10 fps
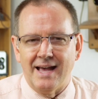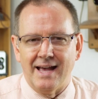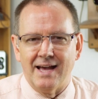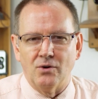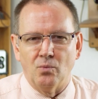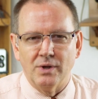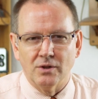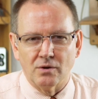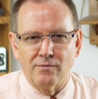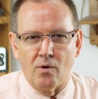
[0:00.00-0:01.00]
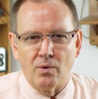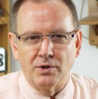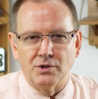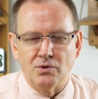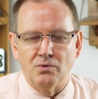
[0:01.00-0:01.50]
and we look
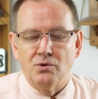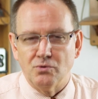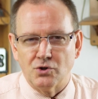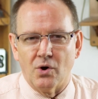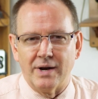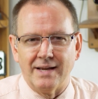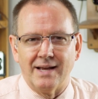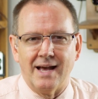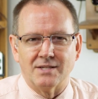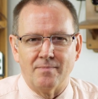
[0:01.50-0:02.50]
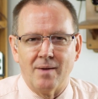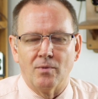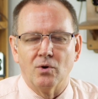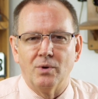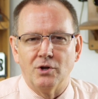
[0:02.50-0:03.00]
forward to you joining as a
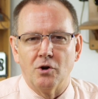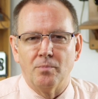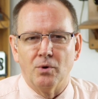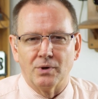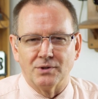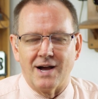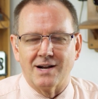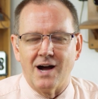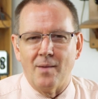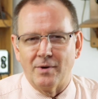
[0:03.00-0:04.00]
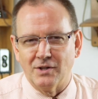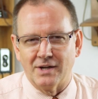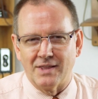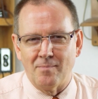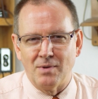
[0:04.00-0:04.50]
member when you go to Bill Whittle dot com and
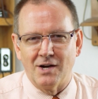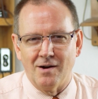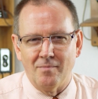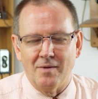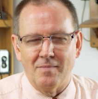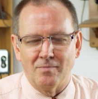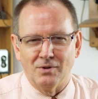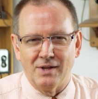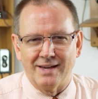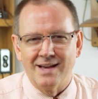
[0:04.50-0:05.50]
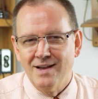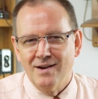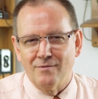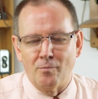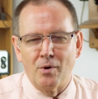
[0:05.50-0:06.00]
click that Become a Member link.
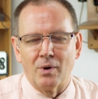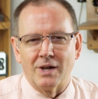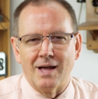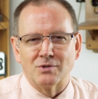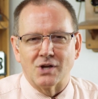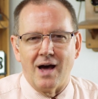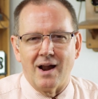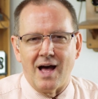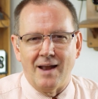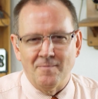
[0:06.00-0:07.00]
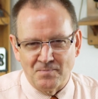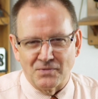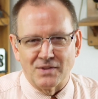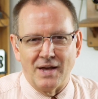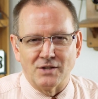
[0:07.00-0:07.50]
For Bill Whittle, I'm Scott Ott.
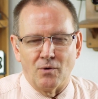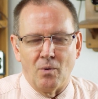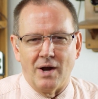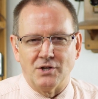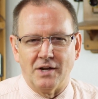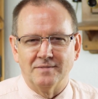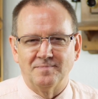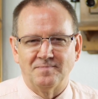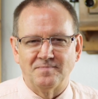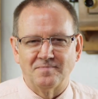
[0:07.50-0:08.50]
Thanks for watching.